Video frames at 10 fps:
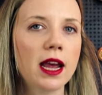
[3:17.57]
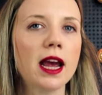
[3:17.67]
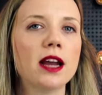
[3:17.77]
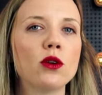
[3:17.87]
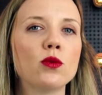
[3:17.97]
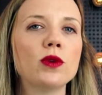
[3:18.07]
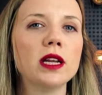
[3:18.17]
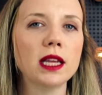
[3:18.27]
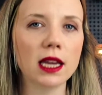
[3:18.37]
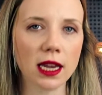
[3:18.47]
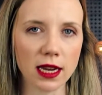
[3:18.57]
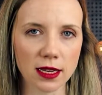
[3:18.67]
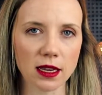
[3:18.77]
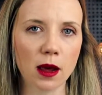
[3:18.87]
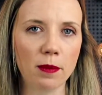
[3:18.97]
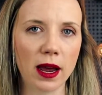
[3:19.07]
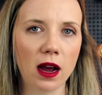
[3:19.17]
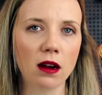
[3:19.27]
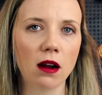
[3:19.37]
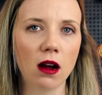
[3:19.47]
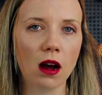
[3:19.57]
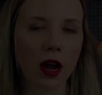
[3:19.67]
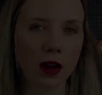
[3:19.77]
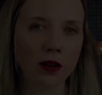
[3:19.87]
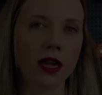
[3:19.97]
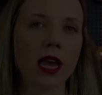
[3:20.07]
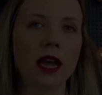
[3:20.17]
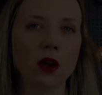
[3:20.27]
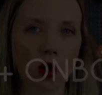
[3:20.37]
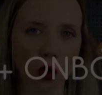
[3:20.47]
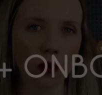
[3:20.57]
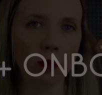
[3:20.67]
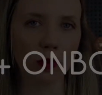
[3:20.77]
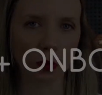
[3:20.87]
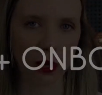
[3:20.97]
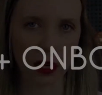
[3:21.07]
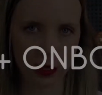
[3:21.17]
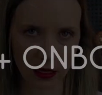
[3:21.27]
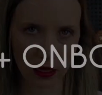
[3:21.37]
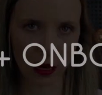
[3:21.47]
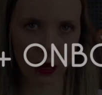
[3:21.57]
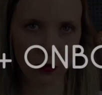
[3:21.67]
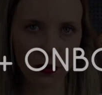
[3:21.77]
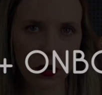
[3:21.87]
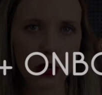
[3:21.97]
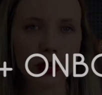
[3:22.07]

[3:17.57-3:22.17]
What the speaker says: and it really is about hiring and onboarding staff.